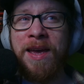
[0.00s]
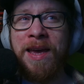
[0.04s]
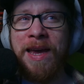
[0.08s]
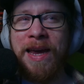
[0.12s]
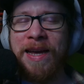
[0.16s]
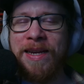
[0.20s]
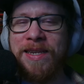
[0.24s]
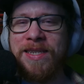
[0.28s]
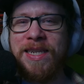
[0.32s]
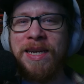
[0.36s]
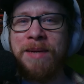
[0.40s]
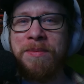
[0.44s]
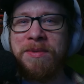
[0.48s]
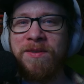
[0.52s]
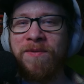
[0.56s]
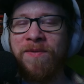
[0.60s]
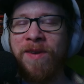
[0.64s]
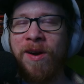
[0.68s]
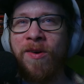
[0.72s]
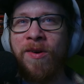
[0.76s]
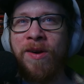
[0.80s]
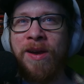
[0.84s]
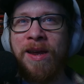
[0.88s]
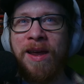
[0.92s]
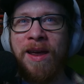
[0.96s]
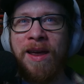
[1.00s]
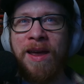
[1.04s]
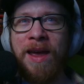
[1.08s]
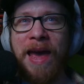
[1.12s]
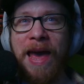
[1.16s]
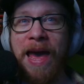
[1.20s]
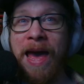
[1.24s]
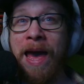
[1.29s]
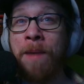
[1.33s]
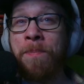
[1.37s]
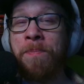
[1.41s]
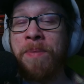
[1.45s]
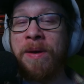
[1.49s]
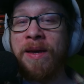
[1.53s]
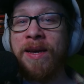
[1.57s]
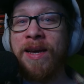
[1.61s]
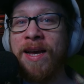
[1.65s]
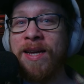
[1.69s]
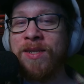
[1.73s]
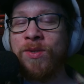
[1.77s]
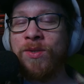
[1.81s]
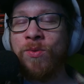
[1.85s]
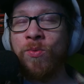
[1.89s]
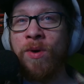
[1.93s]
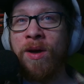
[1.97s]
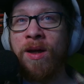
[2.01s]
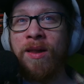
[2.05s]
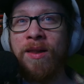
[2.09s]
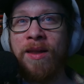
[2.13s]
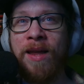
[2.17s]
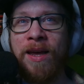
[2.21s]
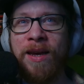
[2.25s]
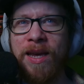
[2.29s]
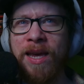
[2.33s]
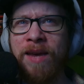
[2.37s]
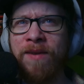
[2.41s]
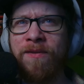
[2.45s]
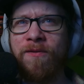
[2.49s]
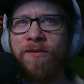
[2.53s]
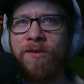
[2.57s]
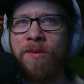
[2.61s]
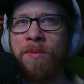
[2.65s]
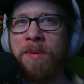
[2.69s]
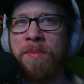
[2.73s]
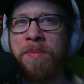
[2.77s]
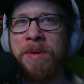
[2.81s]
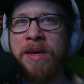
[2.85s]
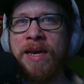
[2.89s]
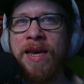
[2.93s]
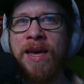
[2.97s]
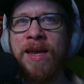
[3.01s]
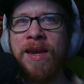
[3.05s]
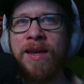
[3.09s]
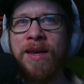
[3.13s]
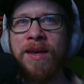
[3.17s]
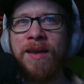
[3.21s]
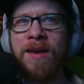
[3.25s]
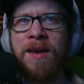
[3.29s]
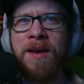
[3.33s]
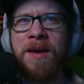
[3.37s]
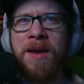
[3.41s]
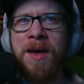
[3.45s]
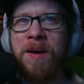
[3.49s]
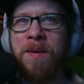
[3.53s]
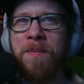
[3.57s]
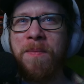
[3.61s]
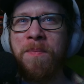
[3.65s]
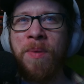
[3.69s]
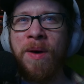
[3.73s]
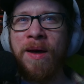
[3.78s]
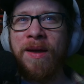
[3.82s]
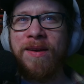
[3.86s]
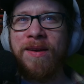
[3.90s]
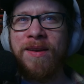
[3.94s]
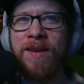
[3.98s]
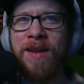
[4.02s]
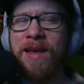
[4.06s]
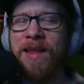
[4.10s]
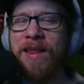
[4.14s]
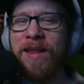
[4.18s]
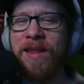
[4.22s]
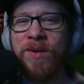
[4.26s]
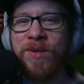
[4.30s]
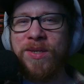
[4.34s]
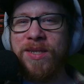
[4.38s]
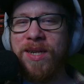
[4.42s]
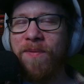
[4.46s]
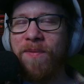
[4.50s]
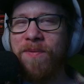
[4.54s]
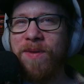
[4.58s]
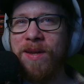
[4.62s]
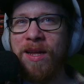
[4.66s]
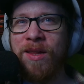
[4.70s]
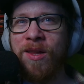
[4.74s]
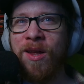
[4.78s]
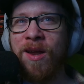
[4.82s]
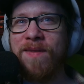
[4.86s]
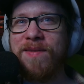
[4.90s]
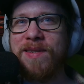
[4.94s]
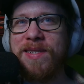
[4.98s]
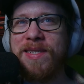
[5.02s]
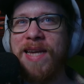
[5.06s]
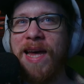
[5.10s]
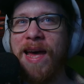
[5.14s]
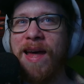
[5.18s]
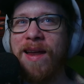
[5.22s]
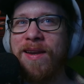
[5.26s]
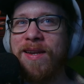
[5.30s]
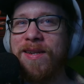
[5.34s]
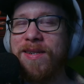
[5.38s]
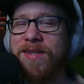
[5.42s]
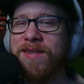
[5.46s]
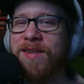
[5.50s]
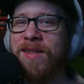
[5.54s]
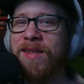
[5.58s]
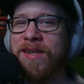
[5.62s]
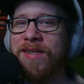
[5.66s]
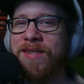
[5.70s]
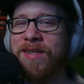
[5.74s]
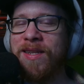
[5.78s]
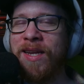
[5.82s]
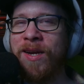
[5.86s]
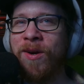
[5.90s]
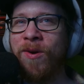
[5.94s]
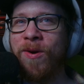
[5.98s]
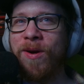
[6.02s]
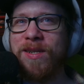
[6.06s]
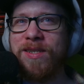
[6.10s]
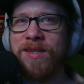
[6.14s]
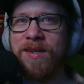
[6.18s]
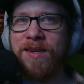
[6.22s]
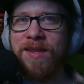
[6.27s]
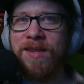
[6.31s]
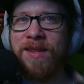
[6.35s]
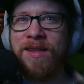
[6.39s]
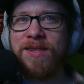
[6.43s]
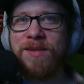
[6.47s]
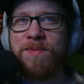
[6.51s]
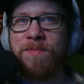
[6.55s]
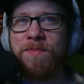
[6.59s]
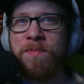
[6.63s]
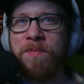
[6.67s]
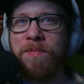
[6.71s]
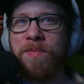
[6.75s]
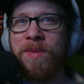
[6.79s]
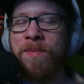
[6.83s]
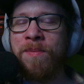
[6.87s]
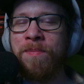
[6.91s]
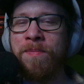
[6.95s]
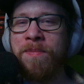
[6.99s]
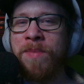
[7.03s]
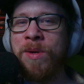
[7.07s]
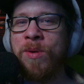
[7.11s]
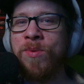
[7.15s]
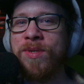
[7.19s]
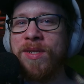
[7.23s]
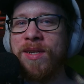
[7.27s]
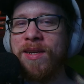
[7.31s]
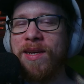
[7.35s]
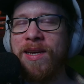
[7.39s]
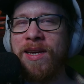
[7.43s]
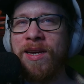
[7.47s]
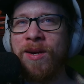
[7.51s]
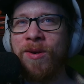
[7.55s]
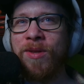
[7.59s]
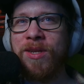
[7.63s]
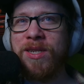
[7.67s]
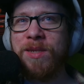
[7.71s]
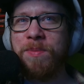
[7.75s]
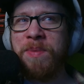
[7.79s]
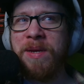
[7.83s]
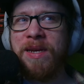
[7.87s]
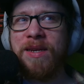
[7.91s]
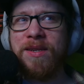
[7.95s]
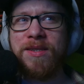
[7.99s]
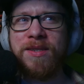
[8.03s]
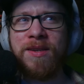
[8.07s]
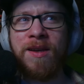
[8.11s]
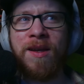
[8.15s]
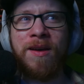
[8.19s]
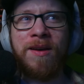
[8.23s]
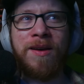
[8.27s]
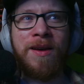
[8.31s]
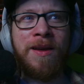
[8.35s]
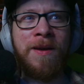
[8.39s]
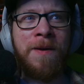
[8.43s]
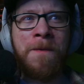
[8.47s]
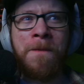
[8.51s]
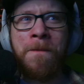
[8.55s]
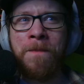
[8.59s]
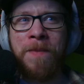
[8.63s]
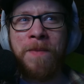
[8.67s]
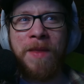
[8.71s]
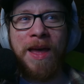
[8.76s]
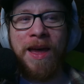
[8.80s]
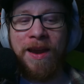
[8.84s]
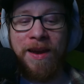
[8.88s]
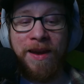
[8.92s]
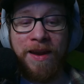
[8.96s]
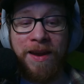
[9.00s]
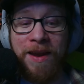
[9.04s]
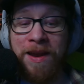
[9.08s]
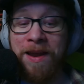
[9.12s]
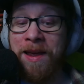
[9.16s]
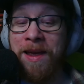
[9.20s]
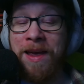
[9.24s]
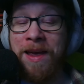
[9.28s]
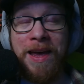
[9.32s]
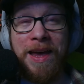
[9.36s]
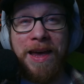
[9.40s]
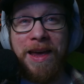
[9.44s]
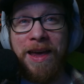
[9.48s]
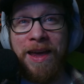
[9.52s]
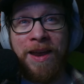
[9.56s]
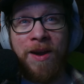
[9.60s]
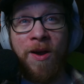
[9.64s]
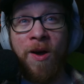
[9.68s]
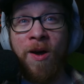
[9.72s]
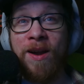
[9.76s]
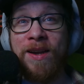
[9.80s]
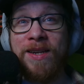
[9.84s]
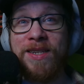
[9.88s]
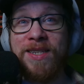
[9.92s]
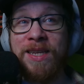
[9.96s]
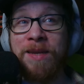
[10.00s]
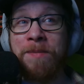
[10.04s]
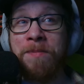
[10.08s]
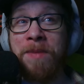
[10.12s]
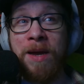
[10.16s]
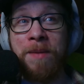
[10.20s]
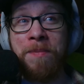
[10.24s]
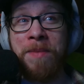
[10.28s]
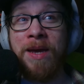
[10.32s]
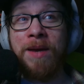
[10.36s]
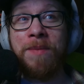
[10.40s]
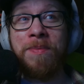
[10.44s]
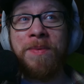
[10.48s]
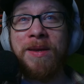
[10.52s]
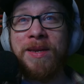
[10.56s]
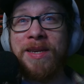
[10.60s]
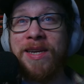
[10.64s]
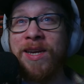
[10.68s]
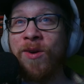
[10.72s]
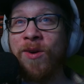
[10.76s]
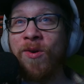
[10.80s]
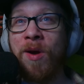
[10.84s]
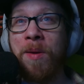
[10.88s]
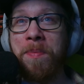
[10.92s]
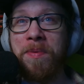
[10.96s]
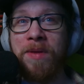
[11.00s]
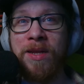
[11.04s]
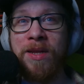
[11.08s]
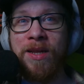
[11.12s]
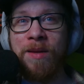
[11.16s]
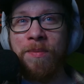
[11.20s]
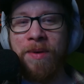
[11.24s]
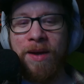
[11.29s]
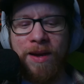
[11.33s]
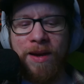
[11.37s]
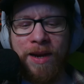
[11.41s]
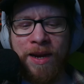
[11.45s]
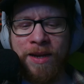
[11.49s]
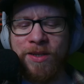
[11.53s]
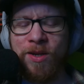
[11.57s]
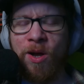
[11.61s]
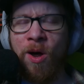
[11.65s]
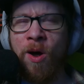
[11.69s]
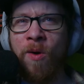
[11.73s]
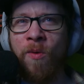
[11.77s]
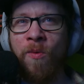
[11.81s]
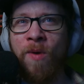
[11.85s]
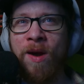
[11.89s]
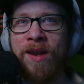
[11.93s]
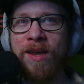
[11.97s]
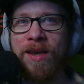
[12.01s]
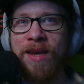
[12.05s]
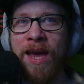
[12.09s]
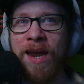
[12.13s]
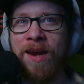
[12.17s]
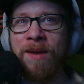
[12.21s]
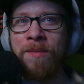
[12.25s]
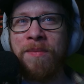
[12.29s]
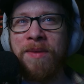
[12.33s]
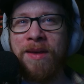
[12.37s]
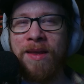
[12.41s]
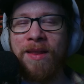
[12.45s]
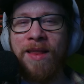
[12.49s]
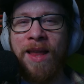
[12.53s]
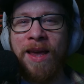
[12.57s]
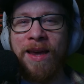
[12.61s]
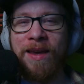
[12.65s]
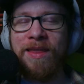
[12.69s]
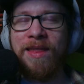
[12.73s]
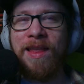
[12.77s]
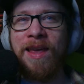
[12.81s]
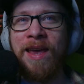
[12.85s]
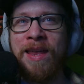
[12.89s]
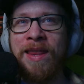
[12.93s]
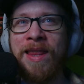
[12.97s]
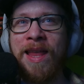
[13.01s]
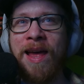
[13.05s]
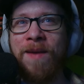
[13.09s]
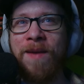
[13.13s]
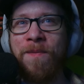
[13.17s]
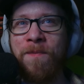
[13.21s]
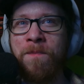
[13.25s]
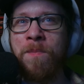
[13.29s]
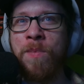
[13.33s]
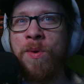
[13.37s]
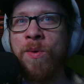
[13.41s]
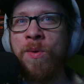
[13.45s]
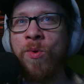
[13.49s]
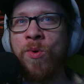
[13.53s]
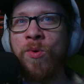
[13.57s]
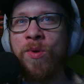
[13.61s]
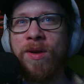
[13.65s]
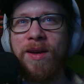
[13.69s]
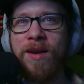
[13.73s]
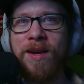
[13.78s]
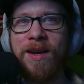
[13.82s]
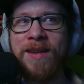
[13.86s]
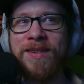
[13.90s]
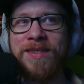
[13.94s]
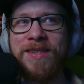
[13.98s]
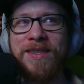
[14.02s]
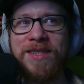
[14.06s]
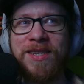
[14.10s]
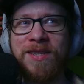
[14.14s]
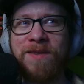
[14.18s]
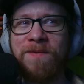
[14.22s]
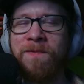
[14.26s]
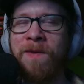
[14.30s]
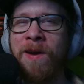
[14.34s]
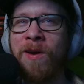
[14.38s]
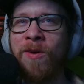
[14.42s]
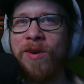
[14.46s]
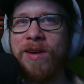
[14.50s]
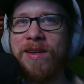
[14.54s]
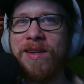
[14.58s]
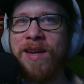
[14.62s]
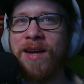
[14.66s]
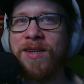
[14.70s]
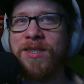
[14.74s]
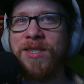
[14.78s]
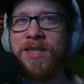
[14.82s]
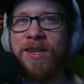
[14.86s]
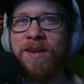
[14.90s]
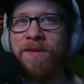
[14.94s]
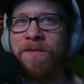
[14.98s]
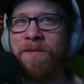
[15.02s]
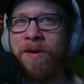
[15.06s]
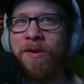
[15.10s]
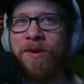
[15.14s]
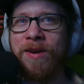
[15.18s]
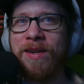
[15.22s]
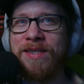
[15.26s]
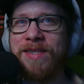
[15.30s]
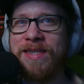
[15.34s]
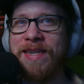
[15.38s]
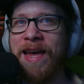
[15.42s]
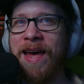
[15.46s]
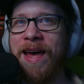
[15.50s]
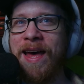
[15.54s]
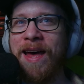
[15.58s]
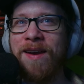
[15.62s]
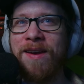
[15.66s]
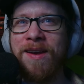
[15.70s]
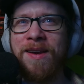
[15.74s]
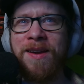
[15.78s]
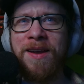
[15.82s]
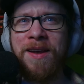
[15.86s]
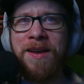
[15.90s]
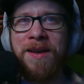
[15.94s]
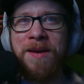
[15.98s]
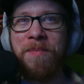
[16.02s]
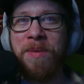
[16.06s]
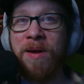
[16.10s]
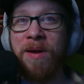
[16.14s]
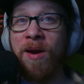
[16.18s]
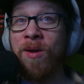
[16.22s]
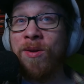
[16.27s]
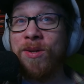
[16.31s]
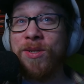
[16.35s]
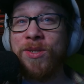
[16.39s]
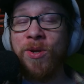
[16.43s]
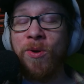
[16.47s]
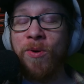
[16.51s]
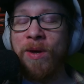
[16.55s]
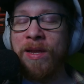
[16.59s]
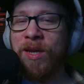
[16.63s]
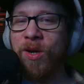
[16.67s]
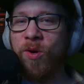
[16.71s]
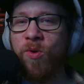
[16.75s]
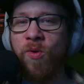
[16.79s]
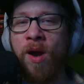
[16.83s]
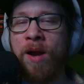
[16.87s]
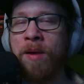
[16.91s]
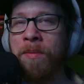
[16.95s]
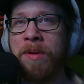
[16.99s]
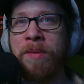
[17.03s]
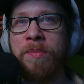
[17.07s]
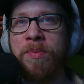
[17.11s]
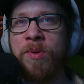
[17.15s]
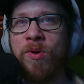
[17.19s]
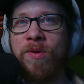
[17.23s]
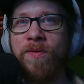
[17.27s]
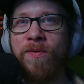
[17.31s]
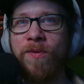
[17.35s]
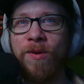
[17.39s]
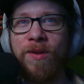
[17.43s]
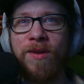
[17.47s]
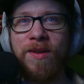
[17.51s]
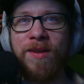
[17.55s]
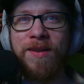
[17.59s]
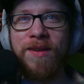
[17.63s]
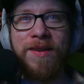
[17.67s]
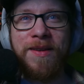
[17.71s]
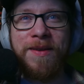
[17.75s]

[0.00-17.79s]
It seems very epic as well, even from the beginning, but there's definitely a lot of sadness to these lyrics and to the music here that's being sung, and it honestly might make me tear up a little bit. It's already getting me in that mood because it's just very touching and very sad, but also incredibly beautiful.